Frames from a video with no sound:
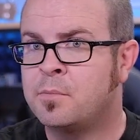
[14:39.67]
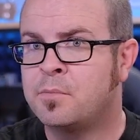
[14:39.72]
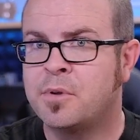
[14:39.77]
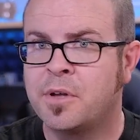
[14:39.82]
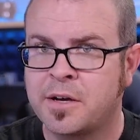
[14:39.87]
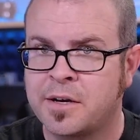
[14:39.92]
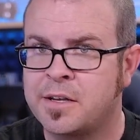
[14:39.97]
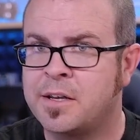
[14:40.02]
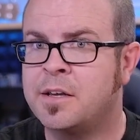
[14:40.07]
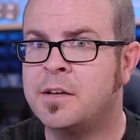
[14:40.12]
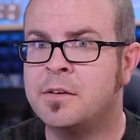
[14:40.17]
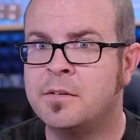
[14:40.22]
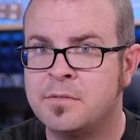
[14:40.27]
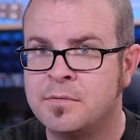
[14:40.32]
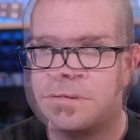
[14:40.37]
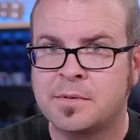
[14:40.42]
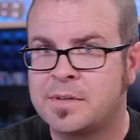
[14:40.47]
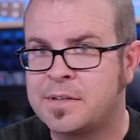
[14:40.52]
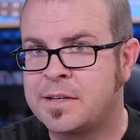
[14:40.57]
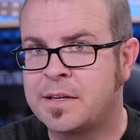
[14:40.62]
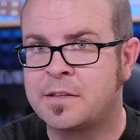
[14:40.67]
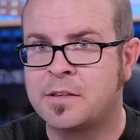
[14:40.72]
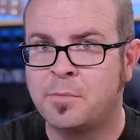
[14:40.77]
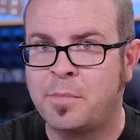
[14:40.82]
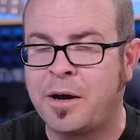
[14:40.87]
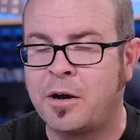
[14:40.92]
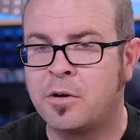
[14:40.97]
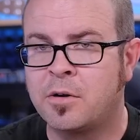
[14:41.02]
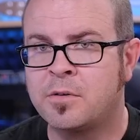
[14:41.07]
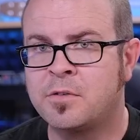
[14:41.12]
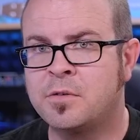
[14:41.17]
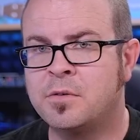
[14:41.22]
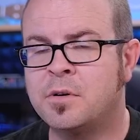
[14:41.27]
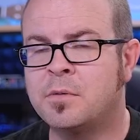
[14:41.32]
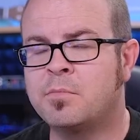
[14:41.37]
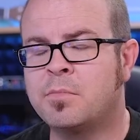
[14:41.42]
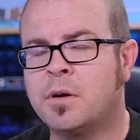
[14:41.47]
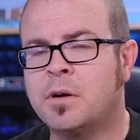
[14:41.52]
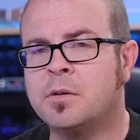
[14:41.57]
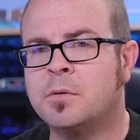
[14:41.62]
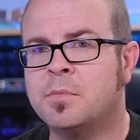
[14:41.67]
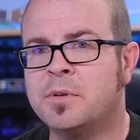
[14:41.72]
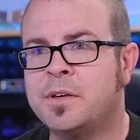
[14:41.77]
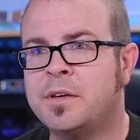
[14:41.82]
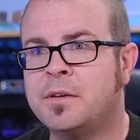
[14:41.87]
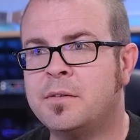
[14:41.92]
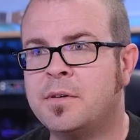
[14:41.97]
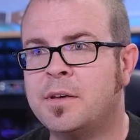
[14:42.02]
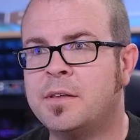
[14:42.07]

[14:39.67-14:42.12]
plug it in, connect the power to it probably,